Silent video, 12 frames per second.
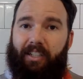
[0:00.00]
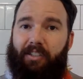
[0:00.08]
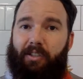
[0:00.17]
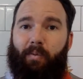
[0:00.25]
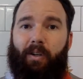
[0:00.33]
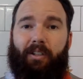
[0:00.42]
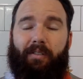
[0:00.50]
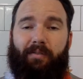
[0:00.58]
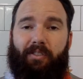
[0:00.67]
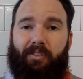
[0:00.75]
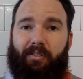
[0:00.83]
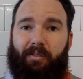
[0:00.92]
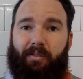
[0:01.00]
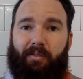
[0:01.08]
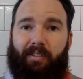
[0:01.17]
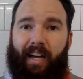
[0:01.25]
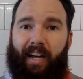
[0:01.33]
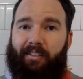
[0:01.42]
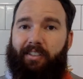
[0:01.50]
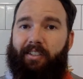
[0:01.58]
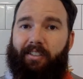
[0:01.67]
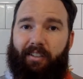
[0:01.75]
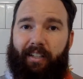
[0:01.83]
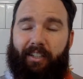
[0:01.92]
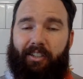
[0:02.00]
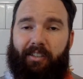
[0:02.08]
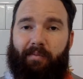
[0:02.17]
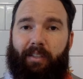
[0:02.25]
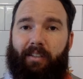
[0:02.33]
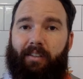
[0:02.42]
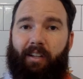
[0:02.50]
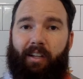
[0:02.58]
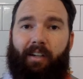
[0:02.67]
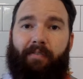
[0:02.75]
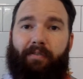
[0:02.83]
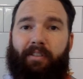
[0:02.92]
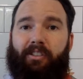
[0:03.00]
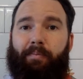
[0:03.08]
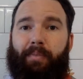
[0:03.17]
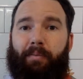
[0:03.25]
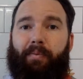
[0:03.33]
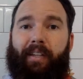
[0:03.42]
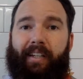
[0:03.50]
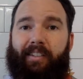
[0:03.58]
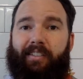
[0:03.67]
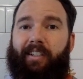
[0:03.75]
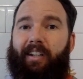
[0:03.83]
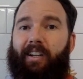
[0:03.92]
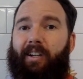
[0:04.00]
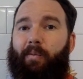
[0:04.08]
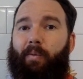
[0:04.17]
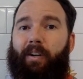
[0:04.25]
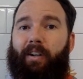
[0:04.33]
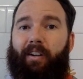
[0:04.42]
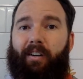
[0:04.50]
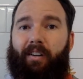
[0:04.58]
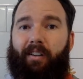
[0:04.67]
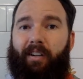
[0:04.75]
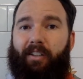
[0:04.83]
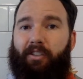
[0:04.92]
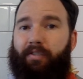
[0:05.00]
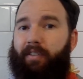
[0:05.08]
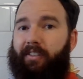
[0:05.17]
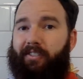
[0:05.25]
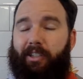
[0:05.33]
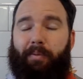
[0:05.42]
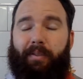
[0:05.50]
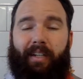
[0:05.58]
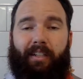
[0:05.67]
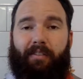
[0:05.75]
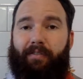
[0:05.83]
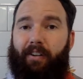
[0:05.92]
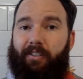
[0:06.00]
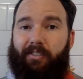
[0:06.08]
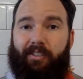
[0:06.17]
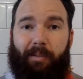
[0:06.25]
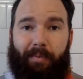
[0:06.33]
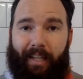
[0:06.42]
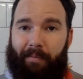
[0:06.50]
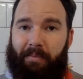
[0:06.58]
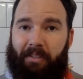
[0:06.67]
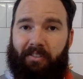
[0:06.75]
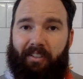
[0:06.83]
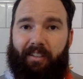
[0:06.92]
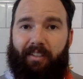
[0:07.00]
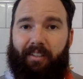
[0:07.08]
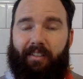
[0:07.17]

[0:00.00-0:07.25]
You are welcome to add to your collection. We'd love for it to be a place where, as you fall asleep at night, you can fall asleep to that music.